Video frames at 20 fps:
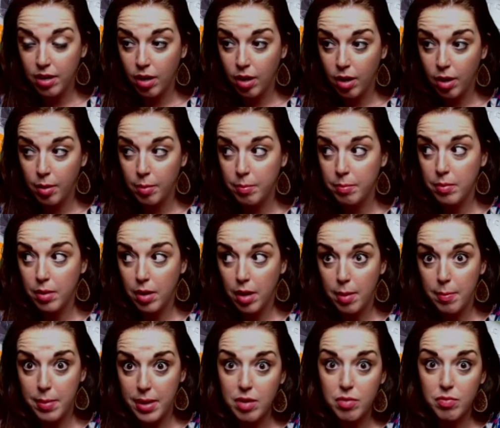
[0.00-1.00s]
a
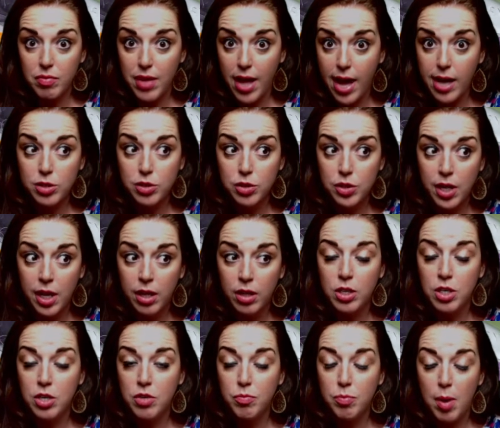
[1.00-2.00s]
big flash sale
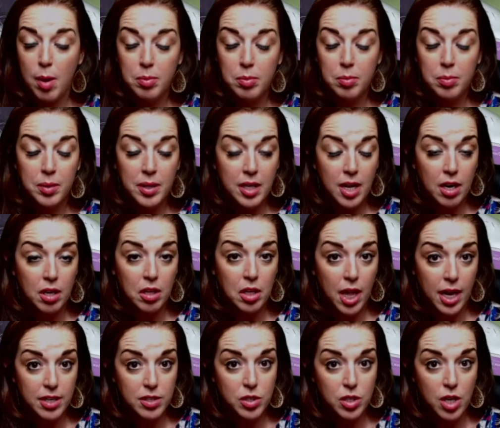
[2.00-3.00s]
and you've probably got a lot
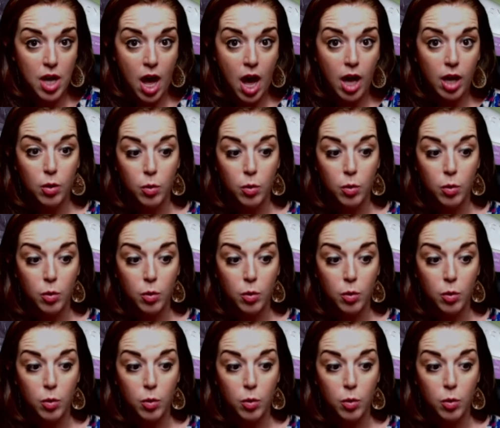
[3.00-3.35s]
of stock.